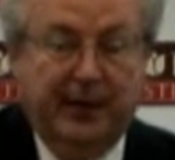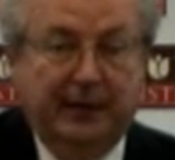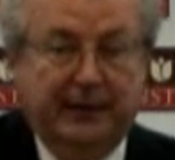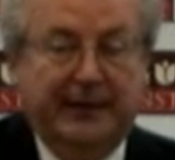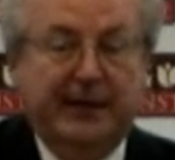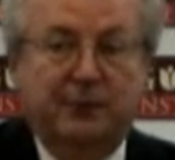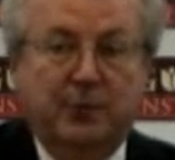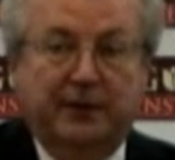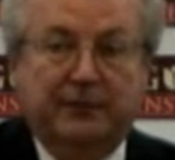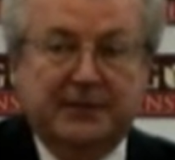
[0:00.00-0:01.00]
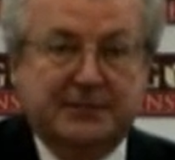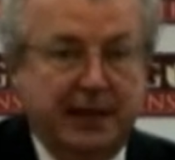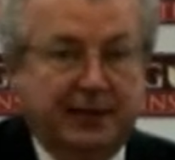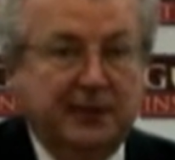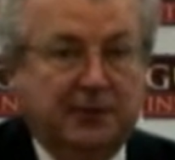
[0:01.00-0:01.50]
Let any one of these
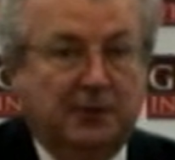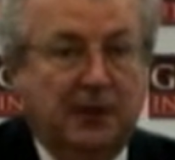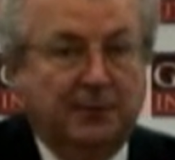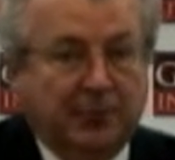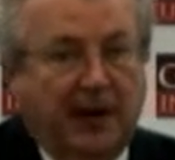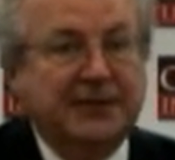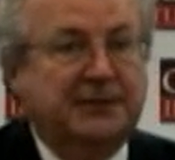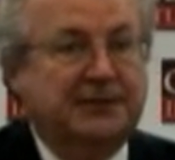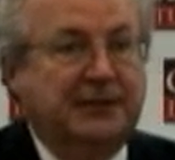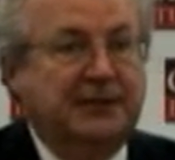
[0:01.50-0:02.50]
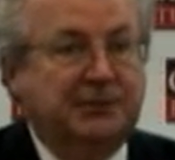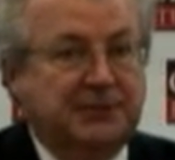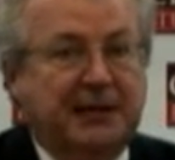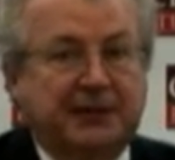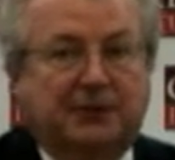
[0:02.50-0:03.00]
technical processes or
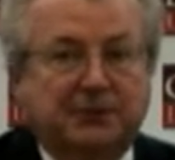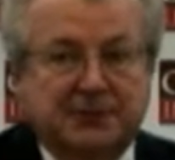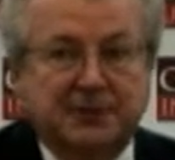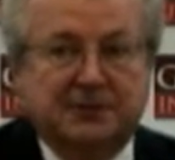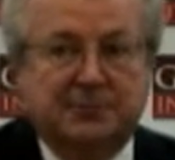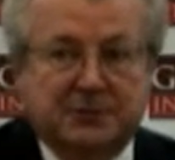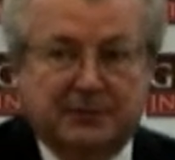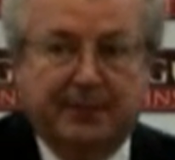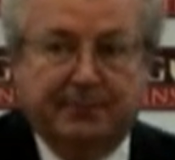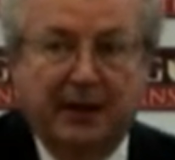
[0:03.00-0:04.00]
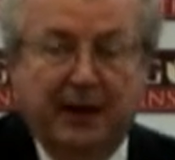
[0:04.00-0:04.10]
technical systems slip,